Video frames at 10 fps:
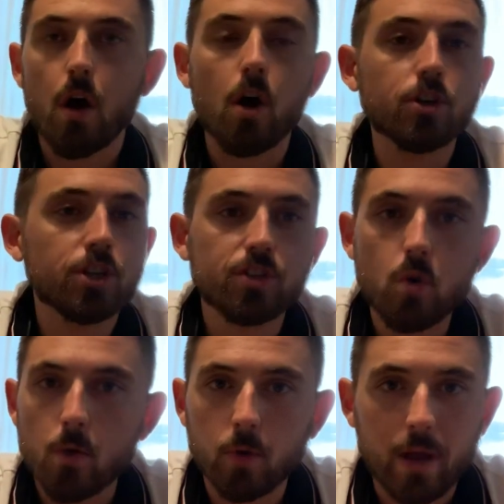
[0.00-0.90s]
are just
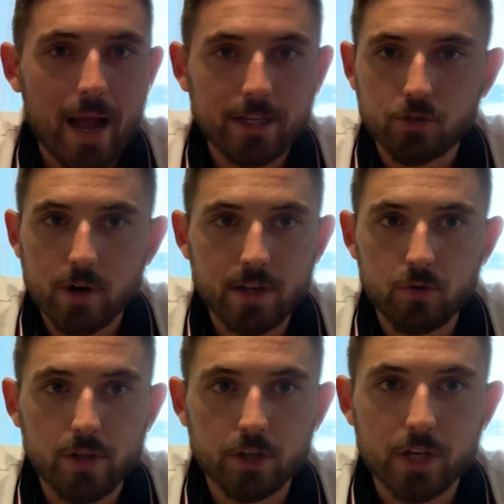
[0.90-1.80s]
normal guys trying to
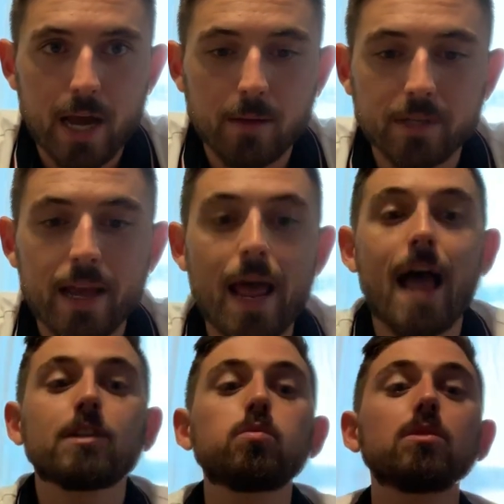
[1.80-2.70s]
do their jobs. And
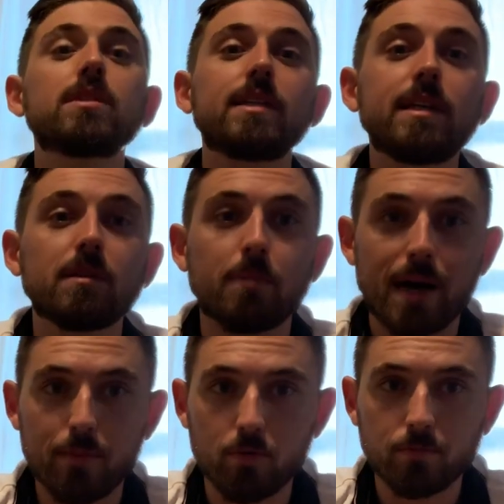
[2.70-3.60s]
as we'll see in the
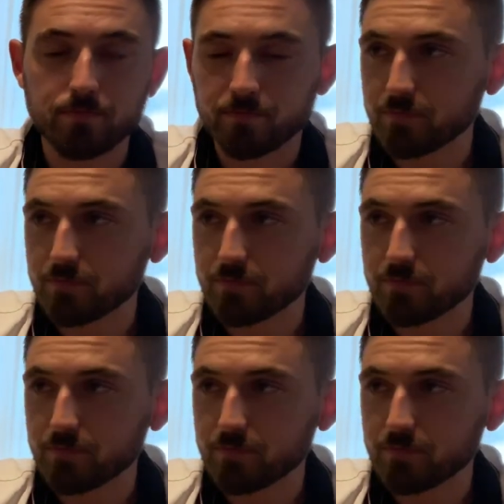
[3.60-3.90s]
Bible,